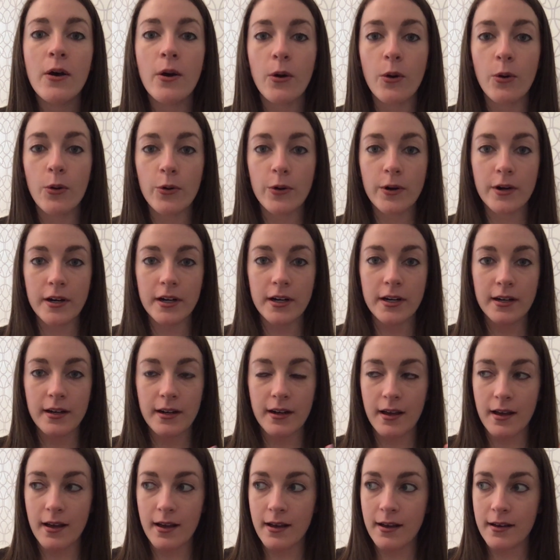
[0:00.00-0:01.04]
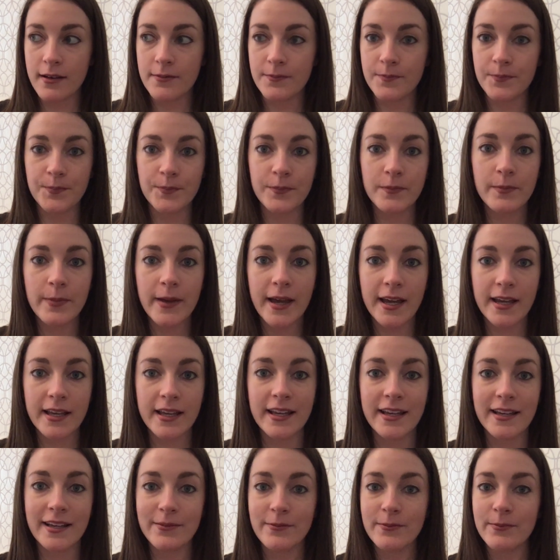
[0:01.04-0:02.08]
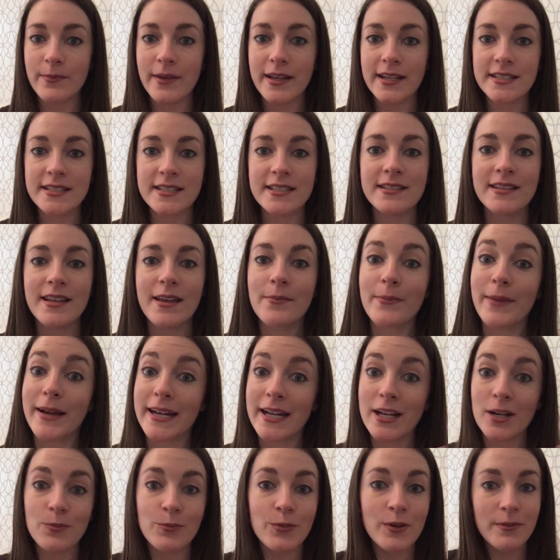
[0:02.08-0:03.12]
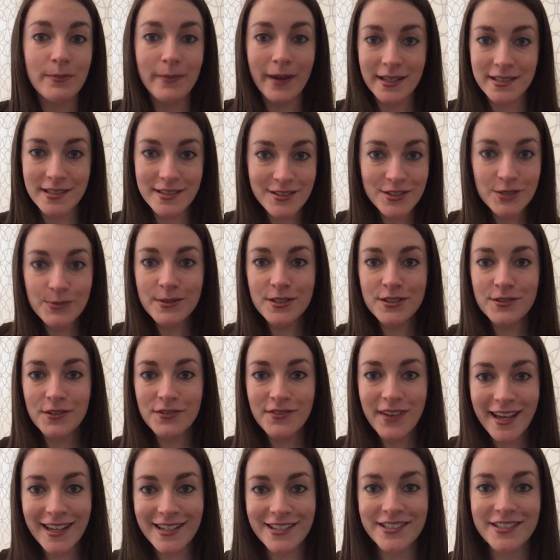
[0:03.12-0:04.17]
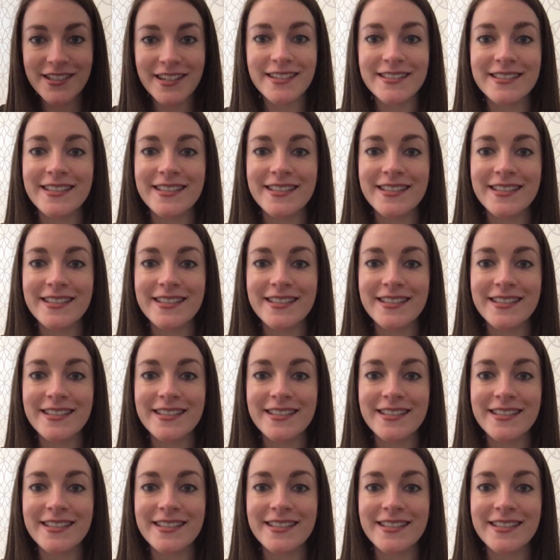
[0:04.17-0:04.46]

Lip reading: or packing medicine that might help with Montezuma's Revenge, because